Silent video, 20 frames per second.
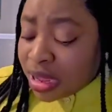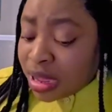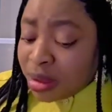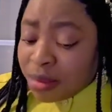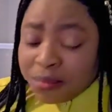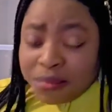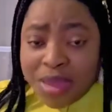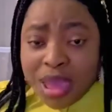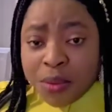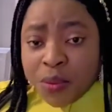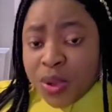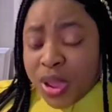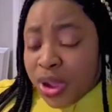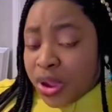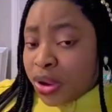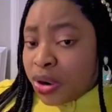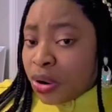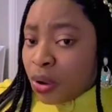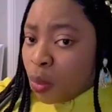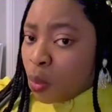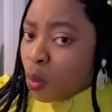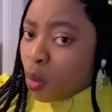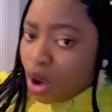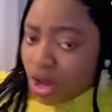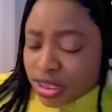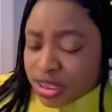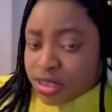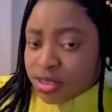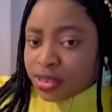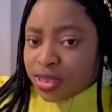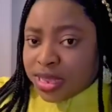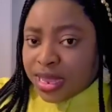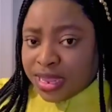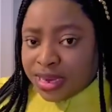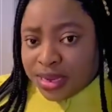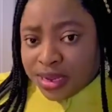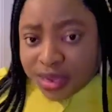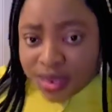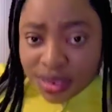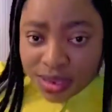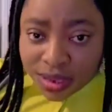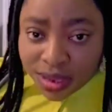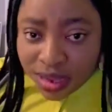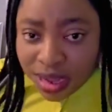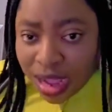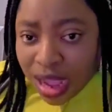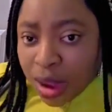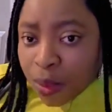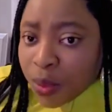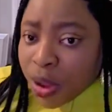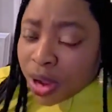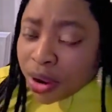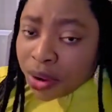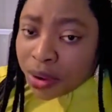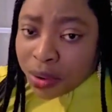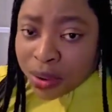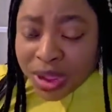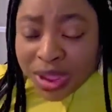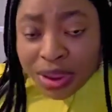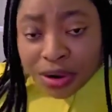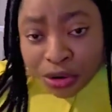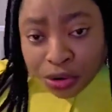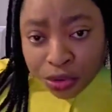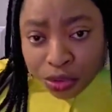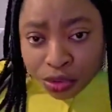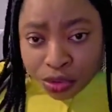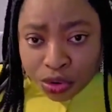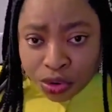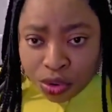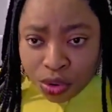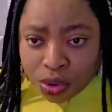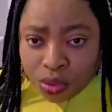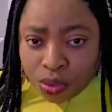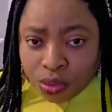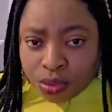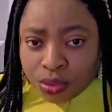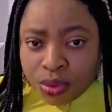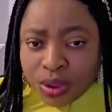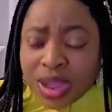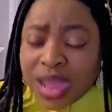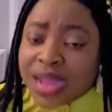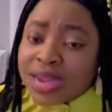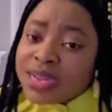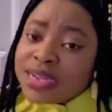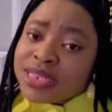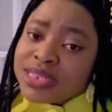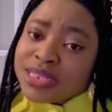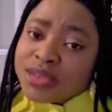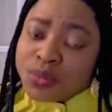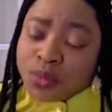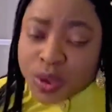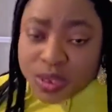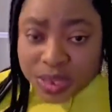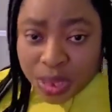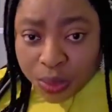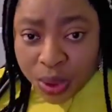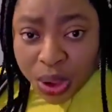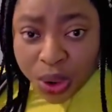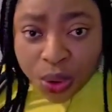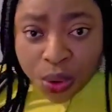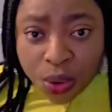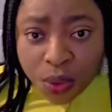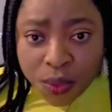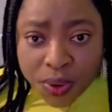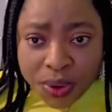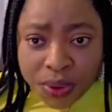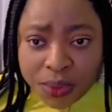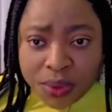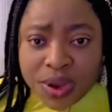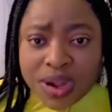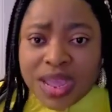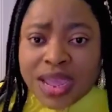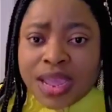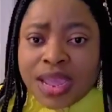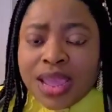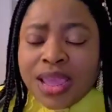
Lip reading: Man, we're going to work together and we're going to get a good goal. And this is what our goal will look like.